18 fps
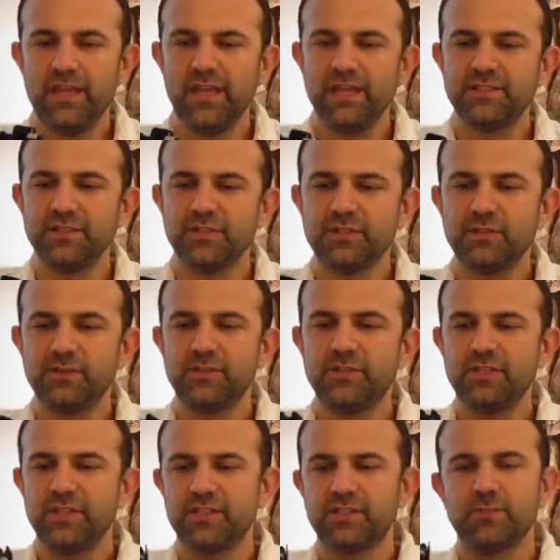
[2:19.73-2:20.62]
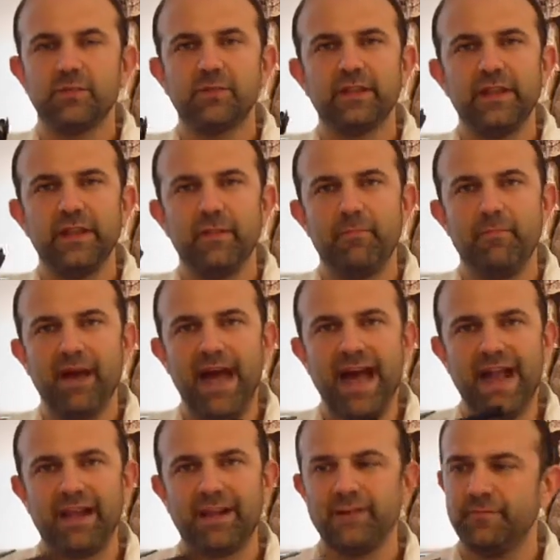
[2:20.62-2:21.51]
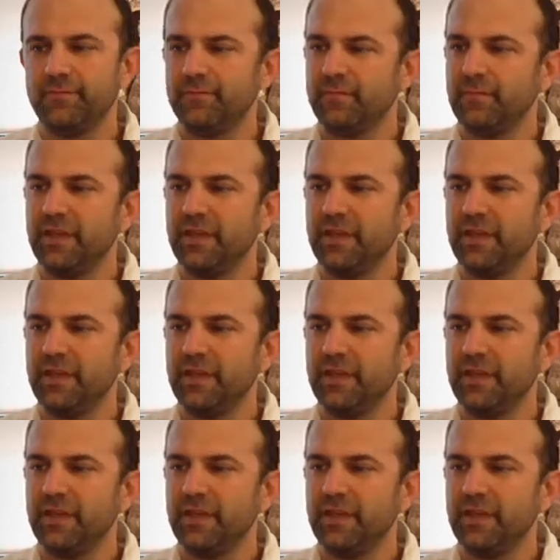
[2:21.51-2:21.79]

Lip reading: It's also adjustable in the back.